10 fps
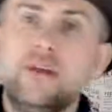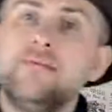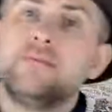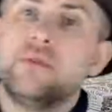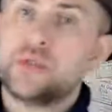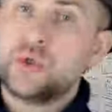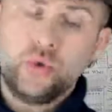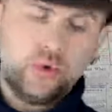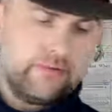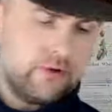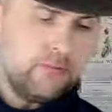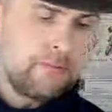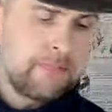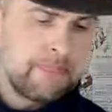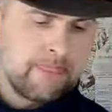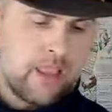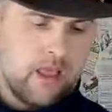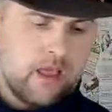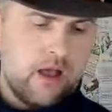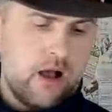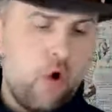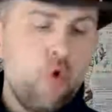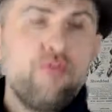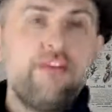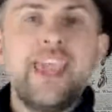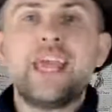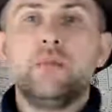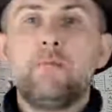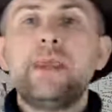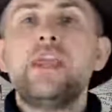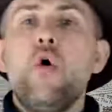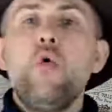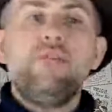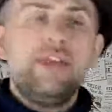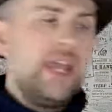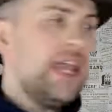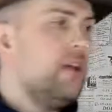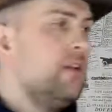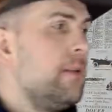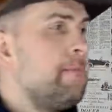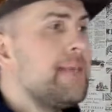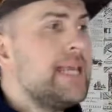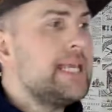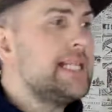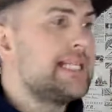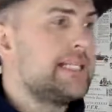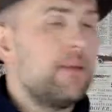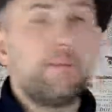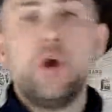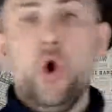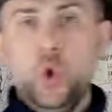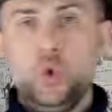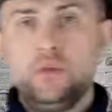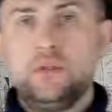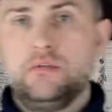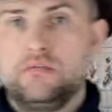yeah? That was cruel of you. Over the hill. Be over the hill means be old.